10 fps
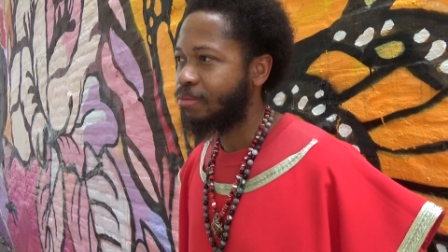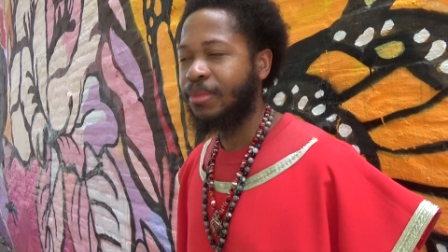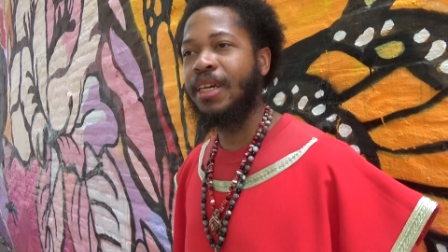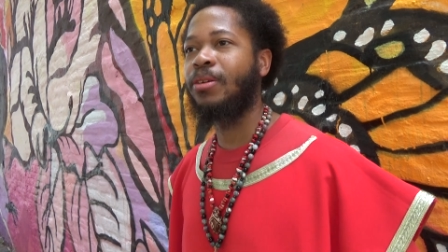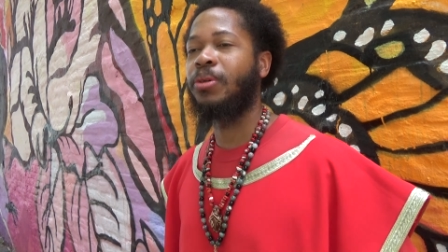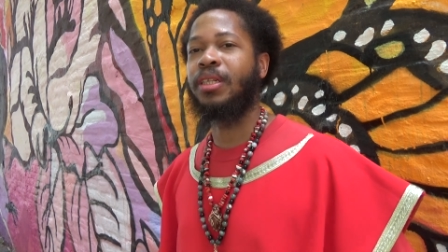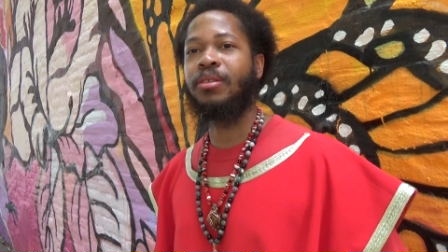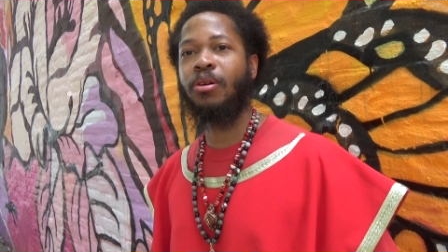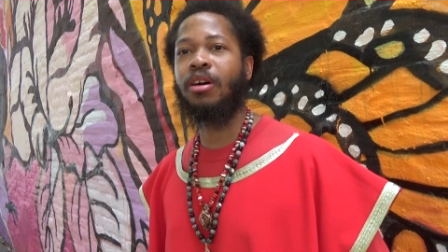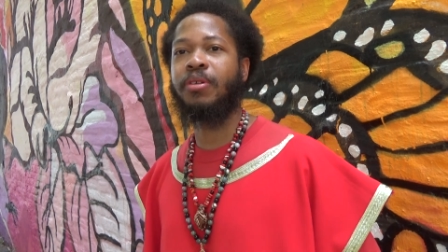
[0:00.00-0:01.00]
Anyway,
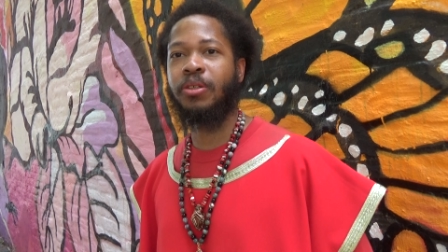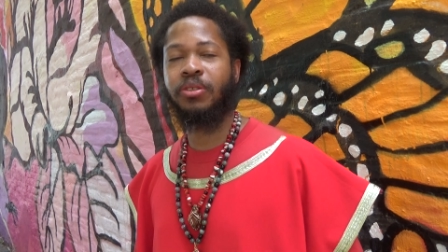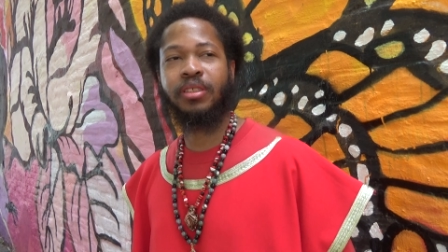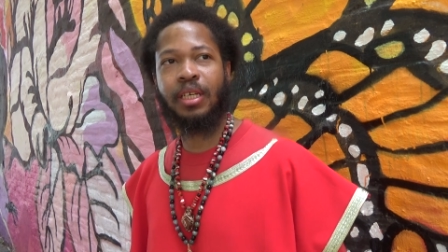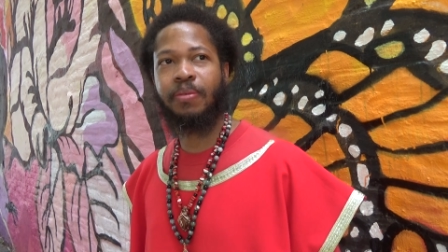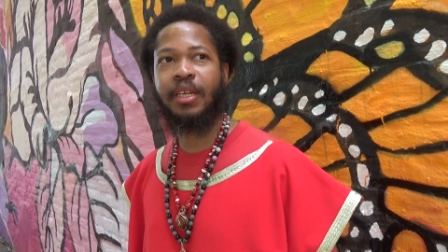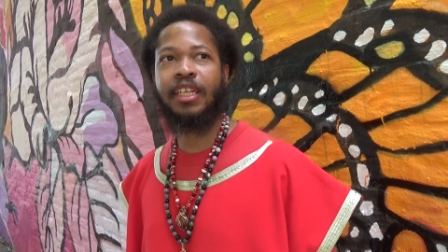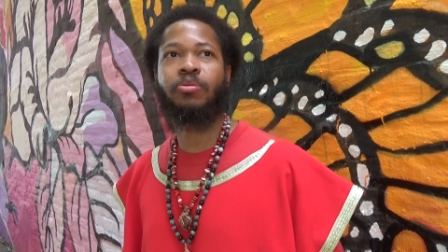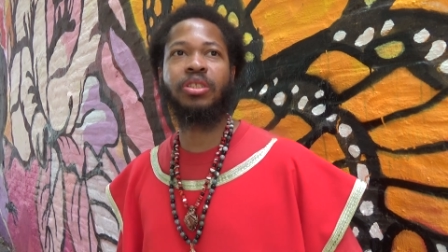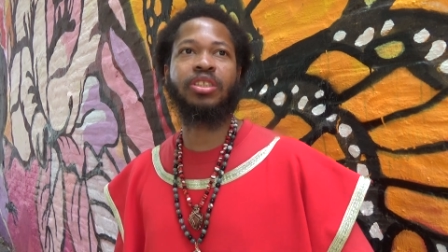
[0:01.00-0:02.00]
you already know the seven
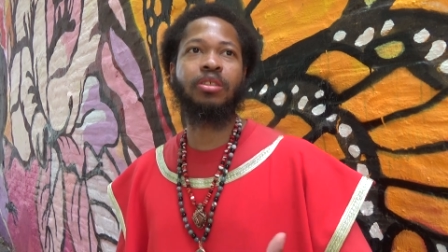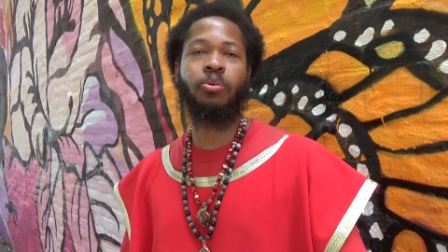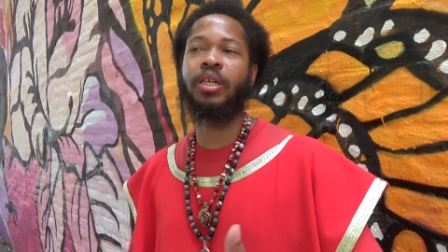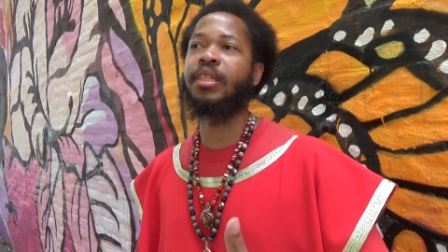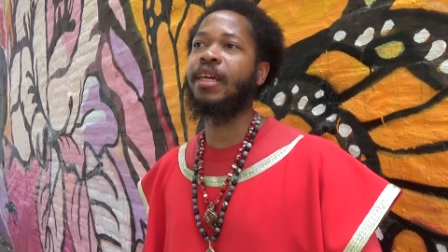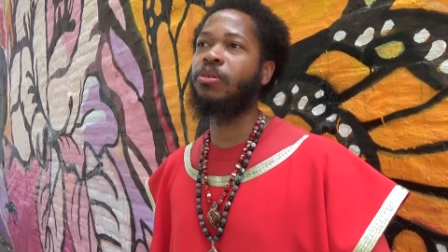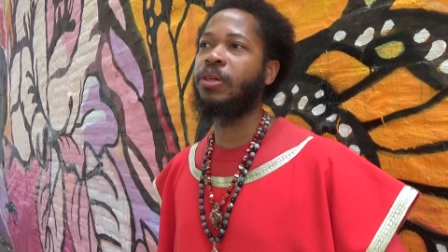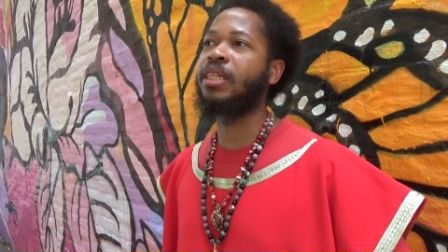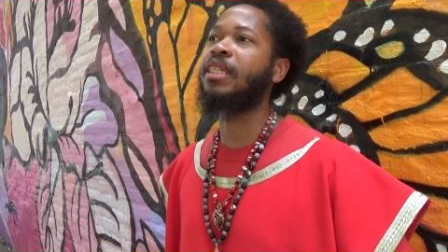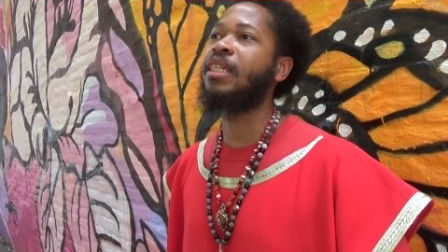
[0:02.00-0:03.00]
heads, which is what NATO
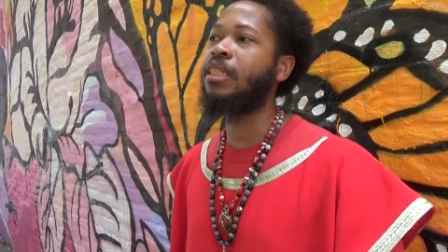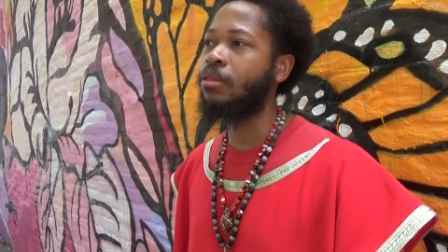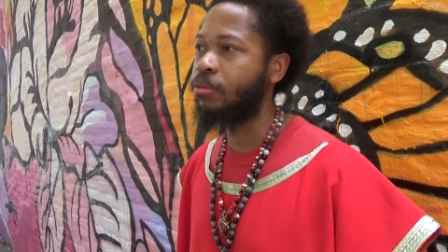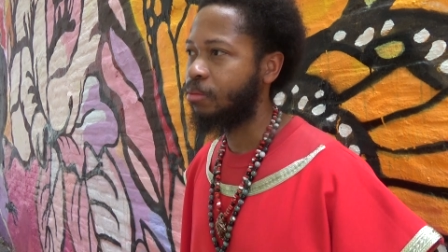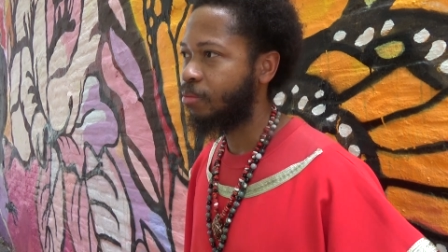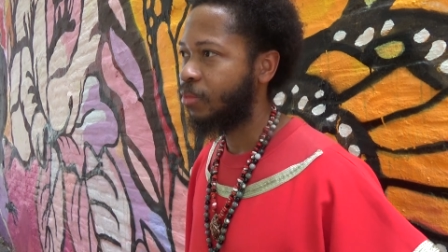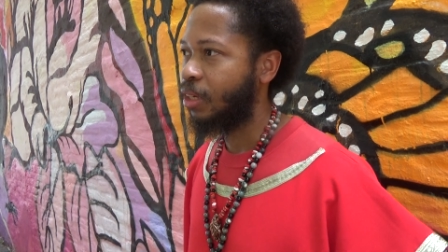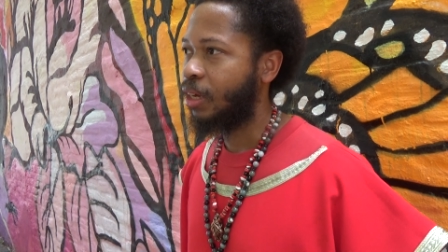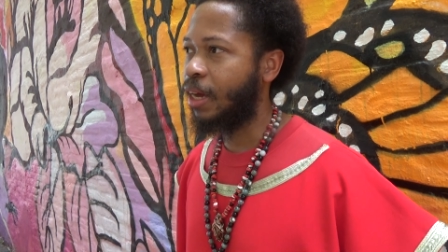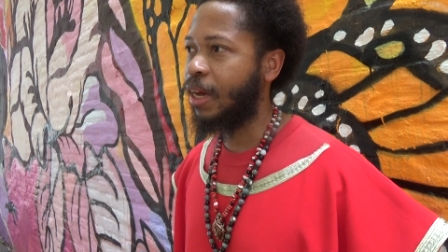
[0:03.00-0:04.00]
and the EU. All
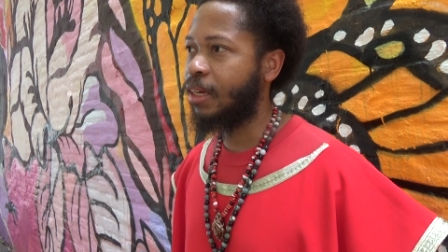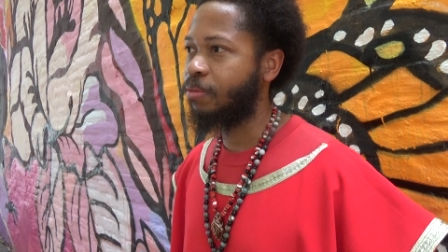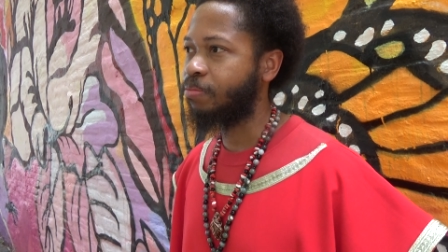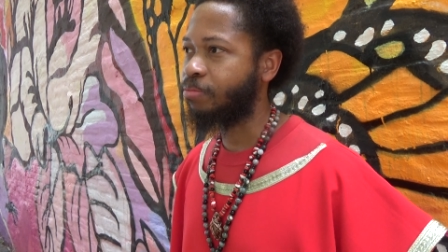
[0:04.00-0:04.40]
right.